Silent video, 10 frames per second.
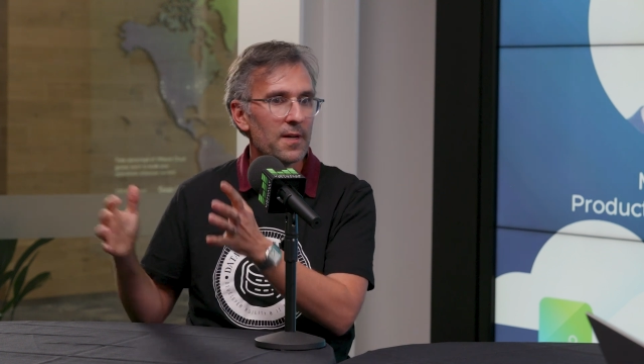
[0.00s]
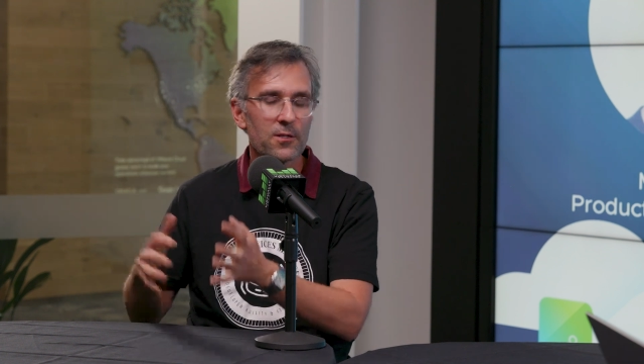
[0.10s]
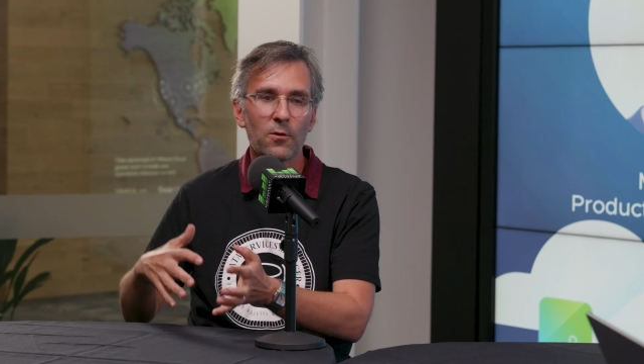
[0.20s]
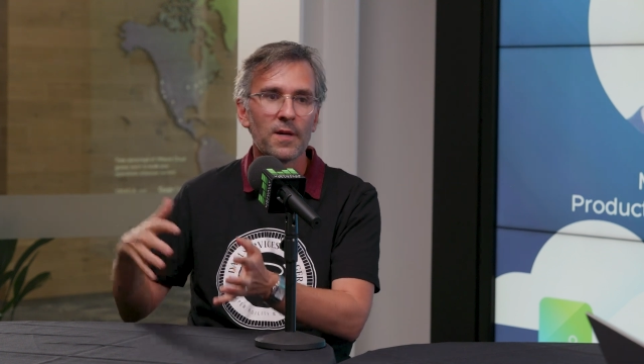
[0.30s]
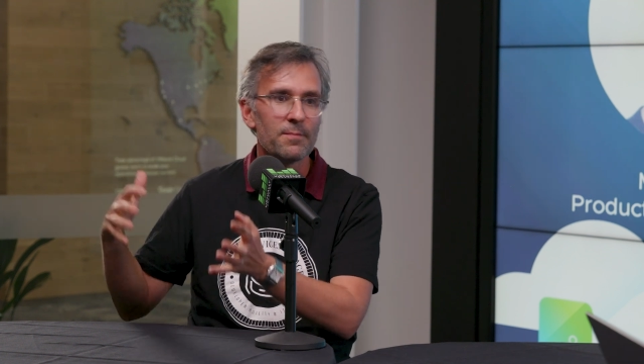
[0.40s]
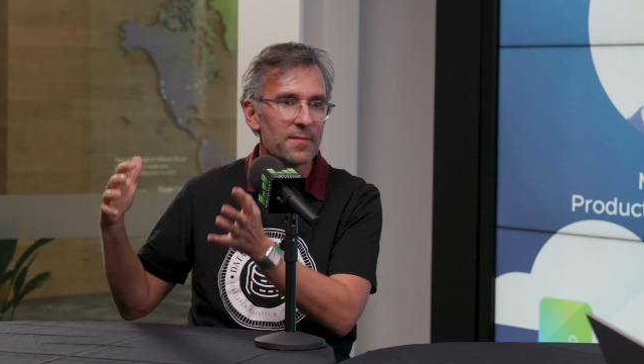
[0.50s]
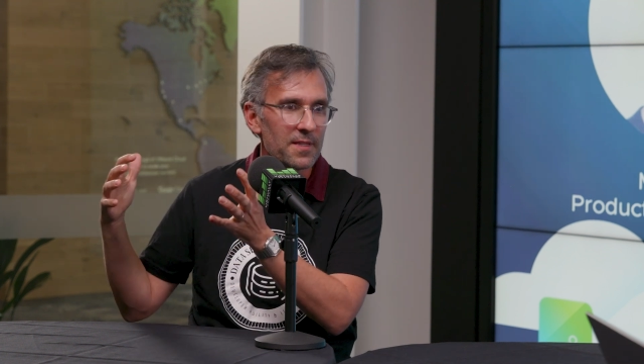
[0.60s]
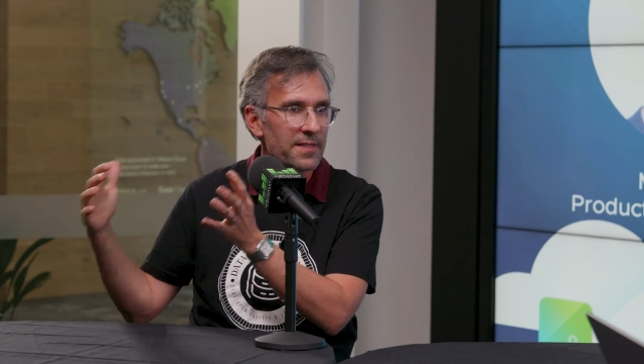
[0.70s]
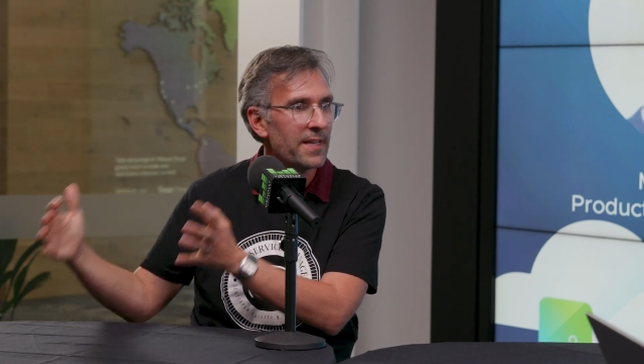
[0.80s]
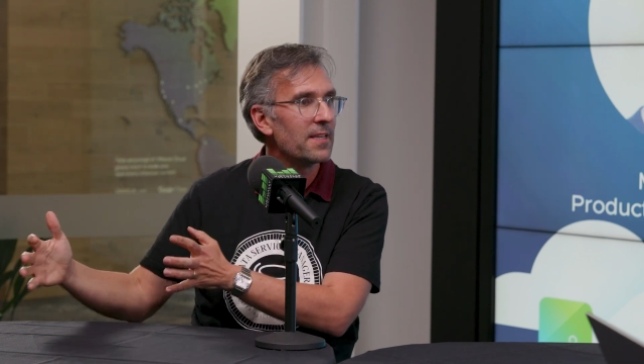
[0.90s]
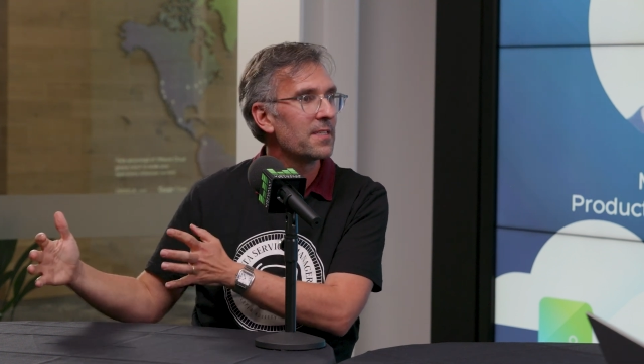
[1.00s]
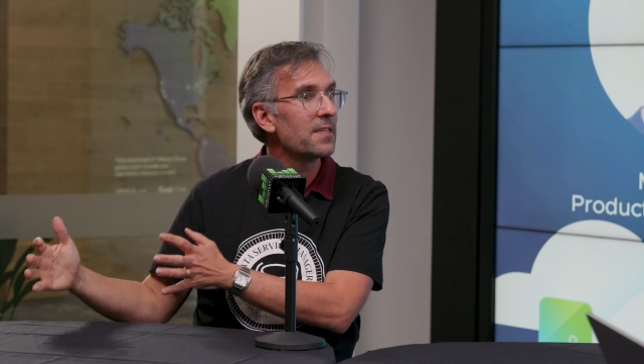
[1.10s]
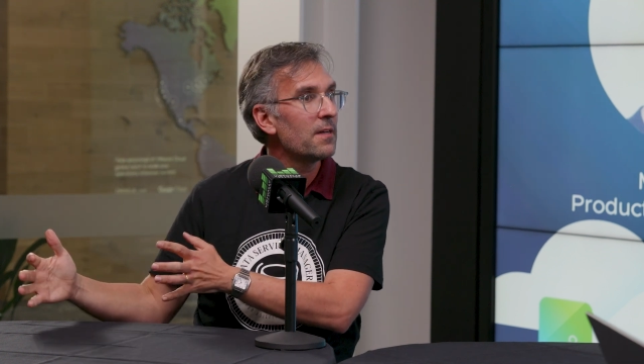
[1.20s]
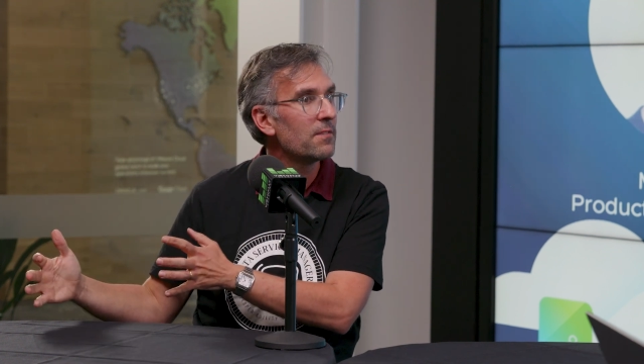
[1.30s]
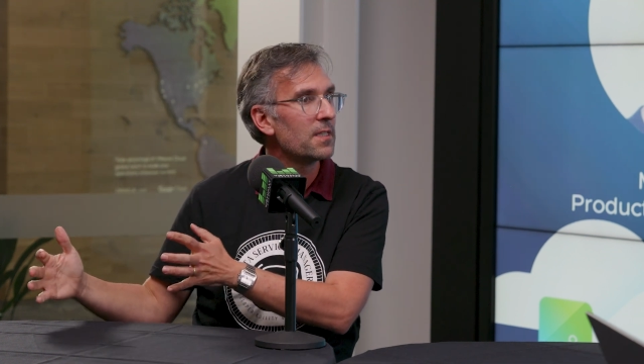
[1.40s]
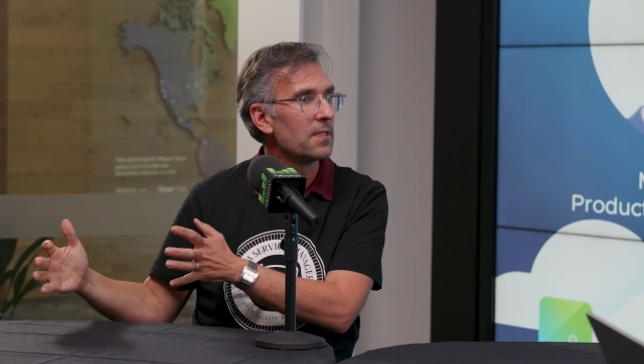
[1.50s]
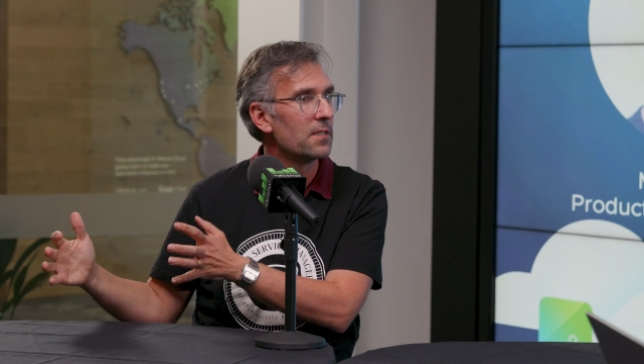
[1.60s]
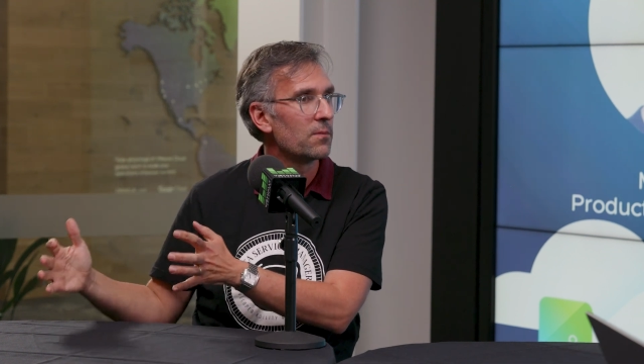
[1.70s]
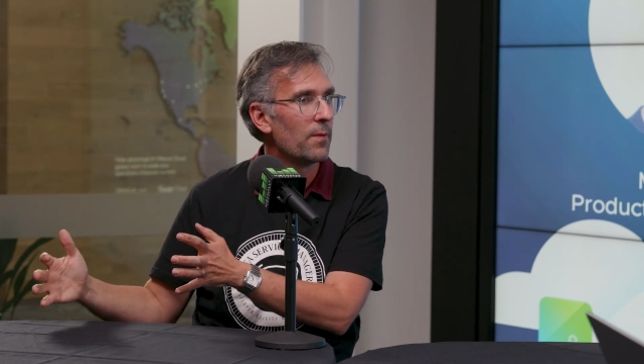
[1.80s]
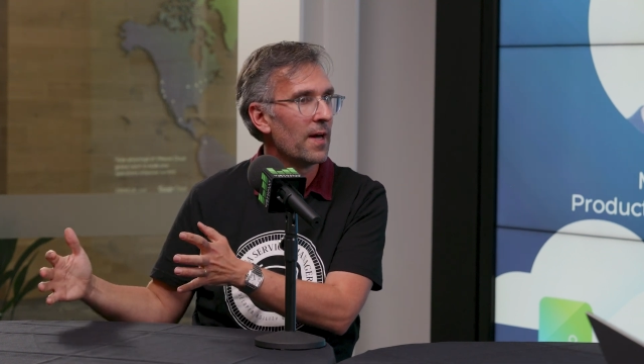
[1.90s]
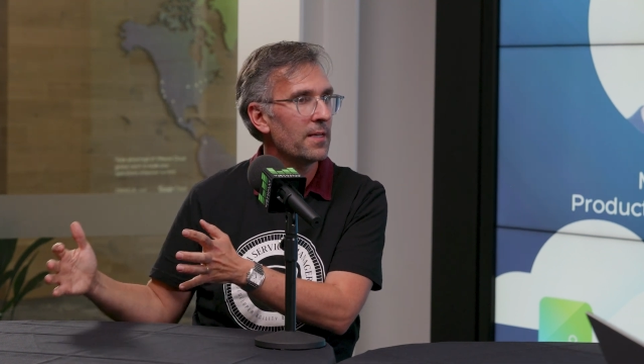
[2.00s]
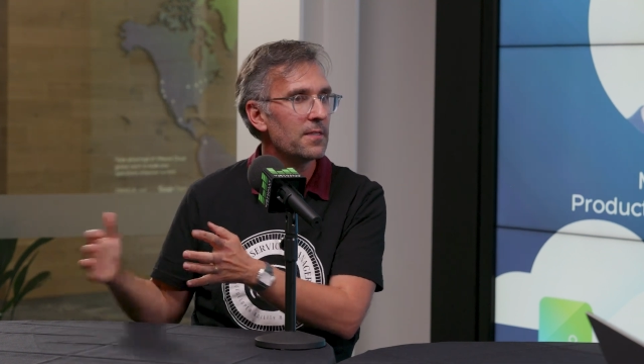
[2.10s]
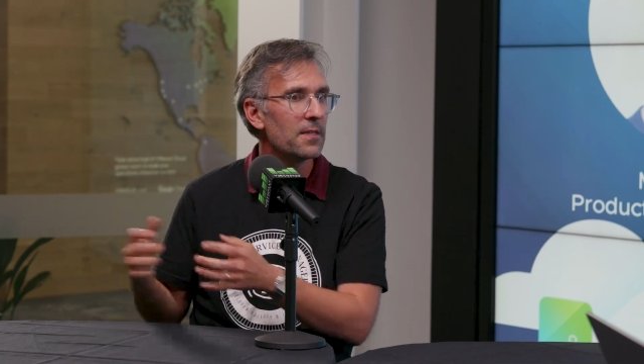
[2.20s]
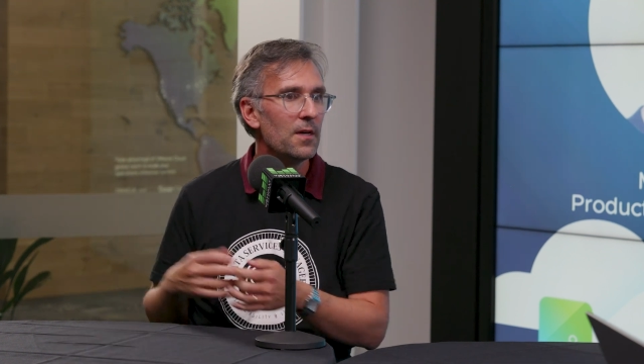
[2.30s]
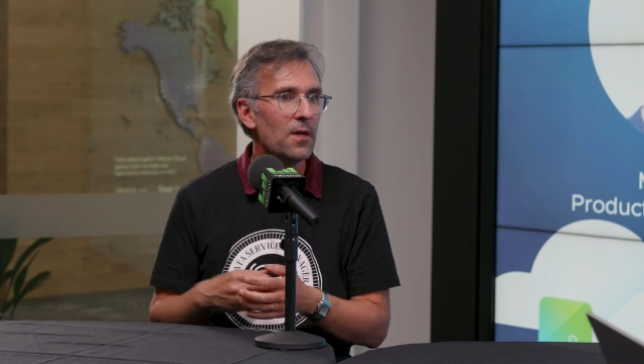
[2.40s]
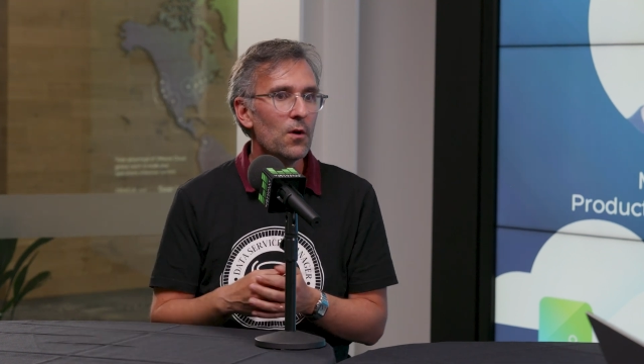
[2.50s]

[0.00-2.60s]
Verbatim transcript: let's call it data services, right?